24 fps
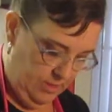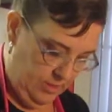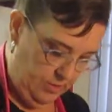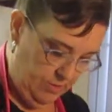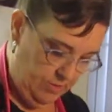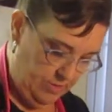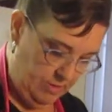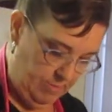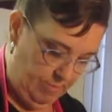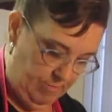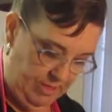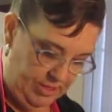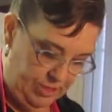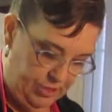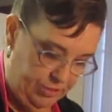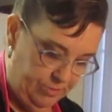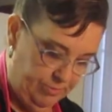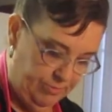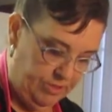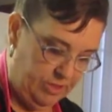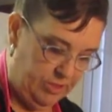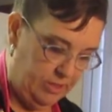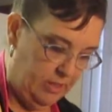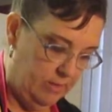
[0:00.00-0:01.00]
Use the
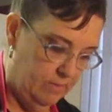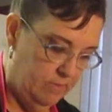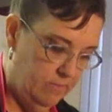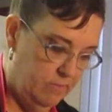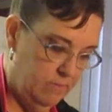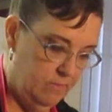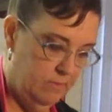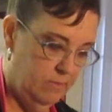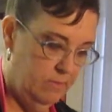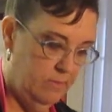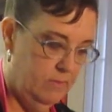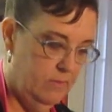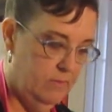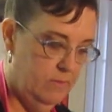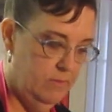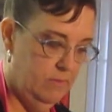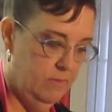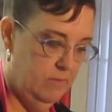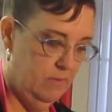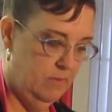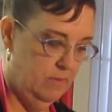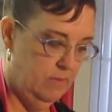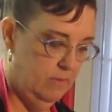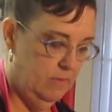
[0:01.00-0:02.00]
mushrooms to
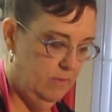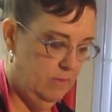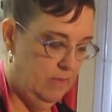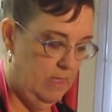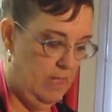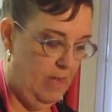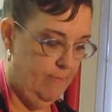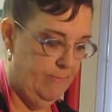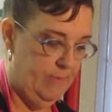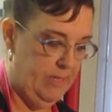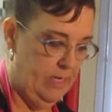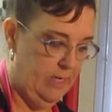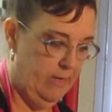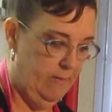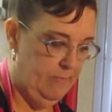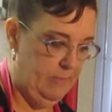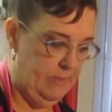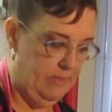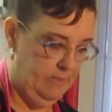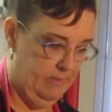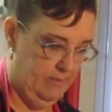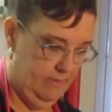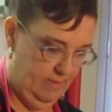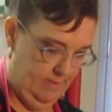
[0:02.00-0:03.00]
lop it up
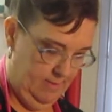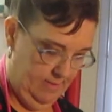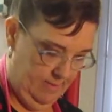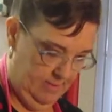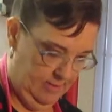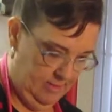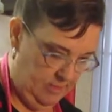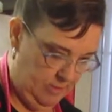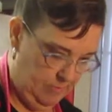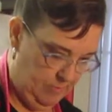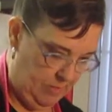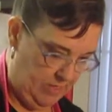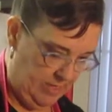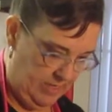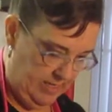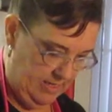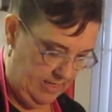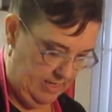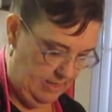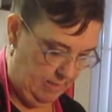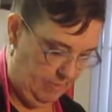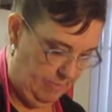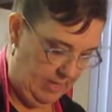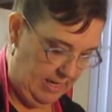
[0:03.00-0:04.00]
and spread it
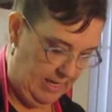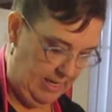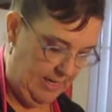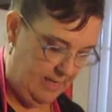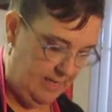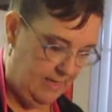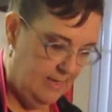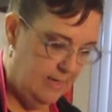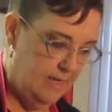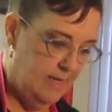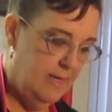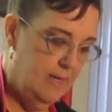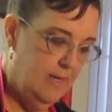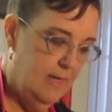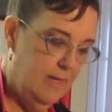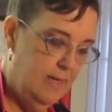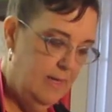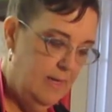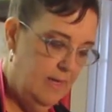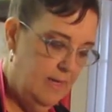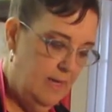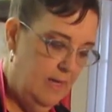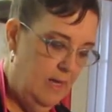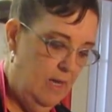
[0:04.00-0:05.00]
in the pan.
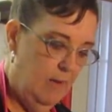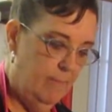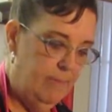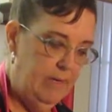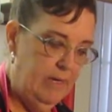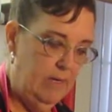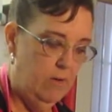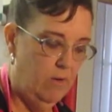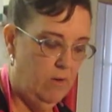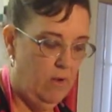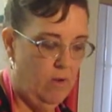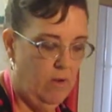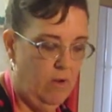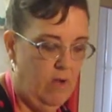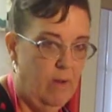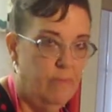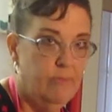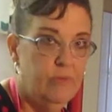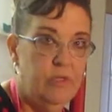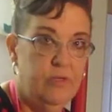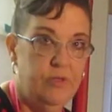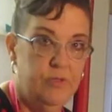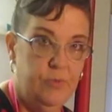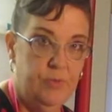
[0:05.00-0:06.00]
It'll all
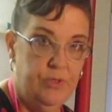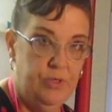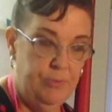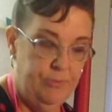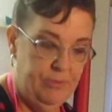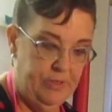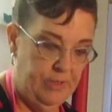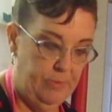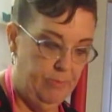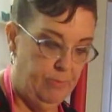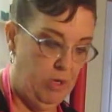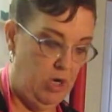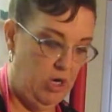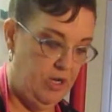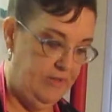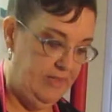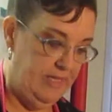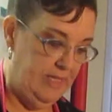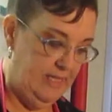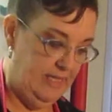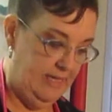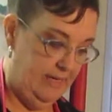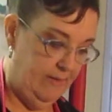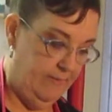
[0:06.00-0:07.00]
come loose when you put the broth
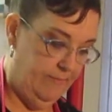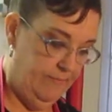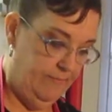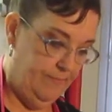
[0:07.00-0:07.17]
in there.